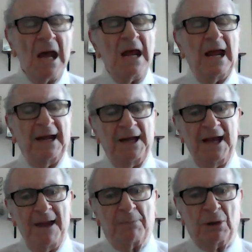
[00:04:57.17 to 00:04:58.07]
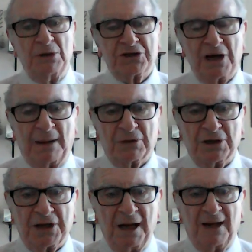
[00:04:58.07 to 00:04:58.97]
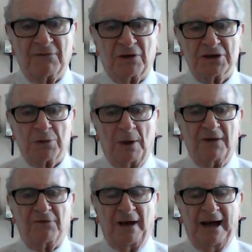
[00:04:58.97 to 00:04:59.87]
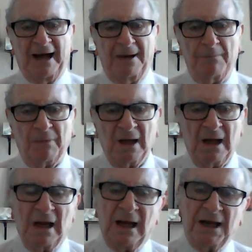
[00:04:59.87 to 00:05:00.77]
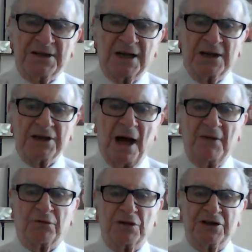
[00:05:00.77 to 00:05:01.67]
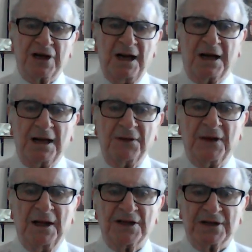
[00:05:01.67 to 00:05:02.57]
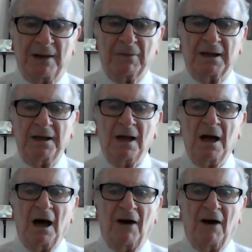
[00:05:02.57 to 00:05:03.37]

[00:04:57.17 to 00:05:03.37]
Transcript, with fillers: In Hebrews chapter 10, verse 25, it says, not forsaking the assembling of